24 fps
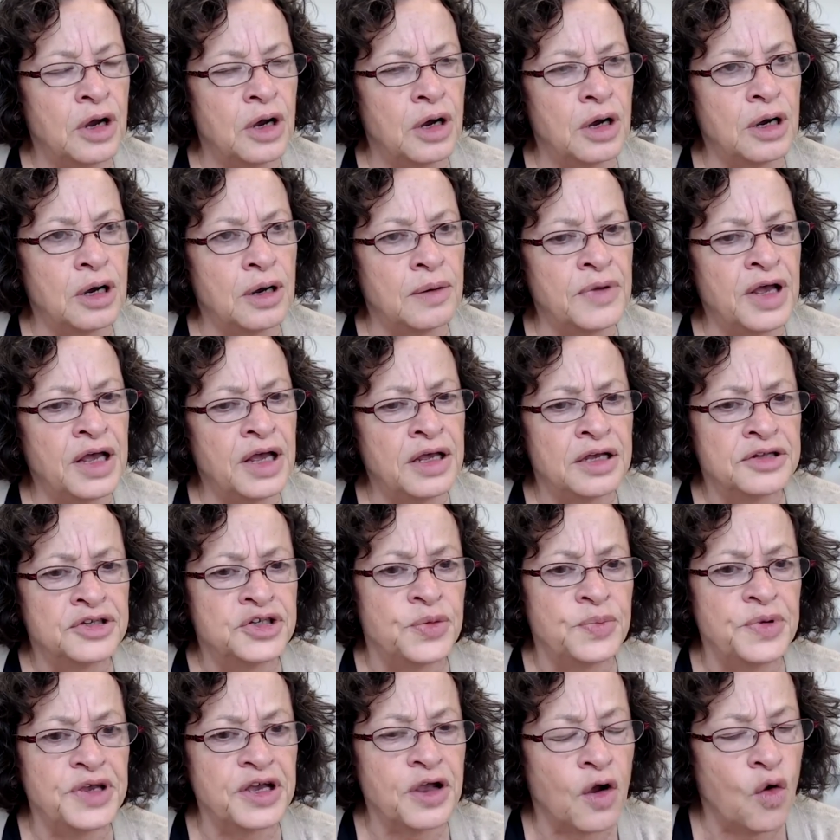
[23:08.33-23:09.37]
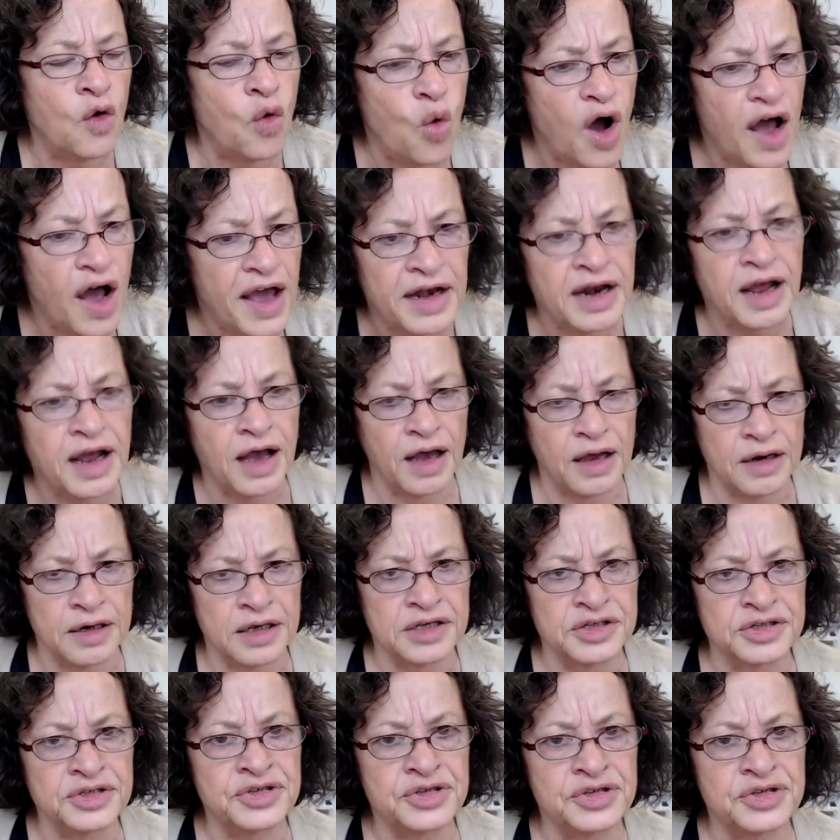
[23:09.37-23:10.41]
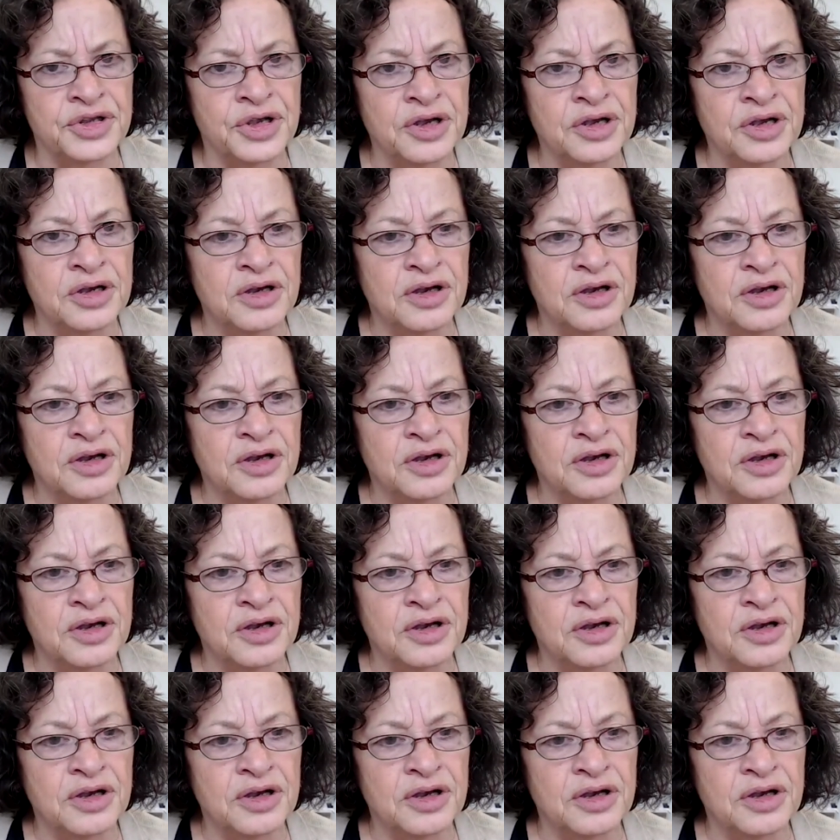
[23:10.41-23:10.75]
To be quite honest,